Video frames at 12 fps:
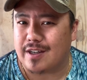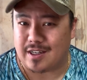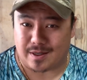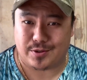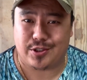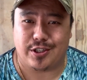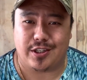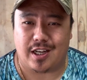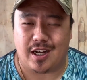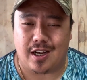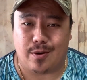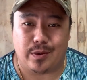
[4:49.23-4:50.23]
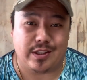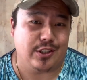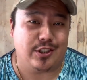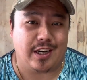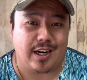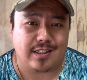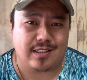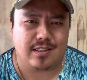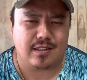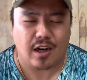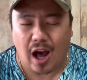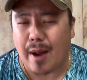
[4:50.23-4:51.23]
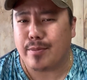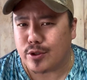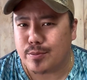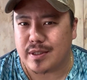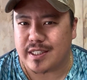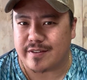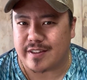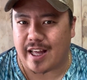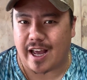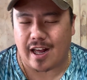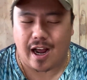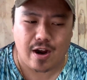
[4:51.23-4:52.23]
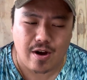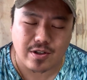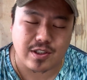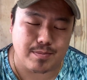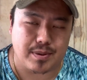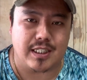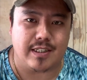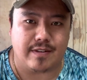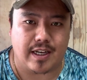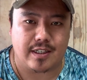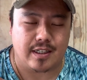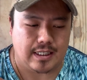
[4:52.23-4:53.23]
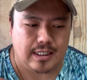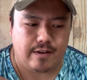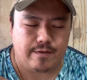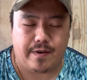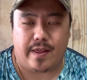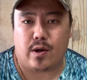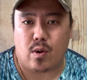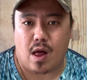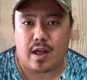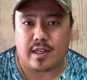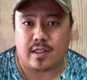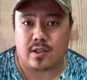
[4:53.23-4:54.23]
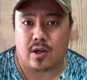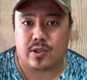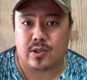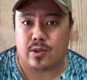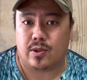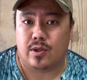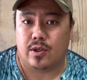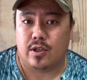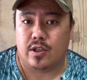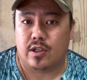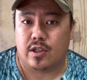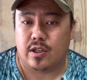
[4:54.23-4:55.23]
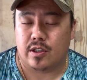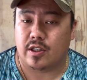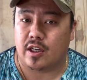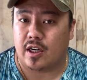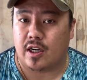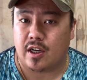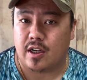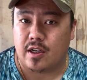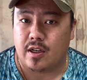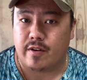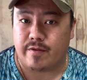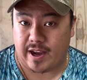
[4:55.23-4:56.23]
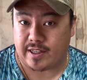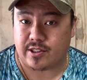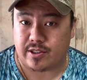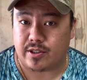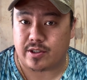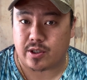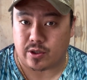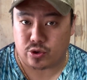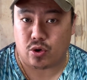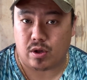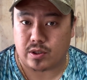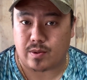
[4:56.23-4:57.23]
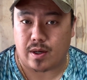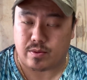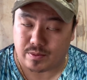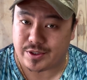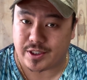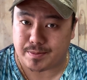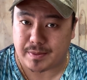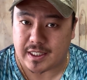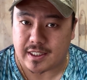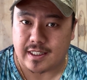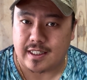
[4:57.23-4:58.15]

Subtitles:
comes with the genetics. You know, I do believe in that. I also believe that feather quality is also the fancier's control as well, which is me.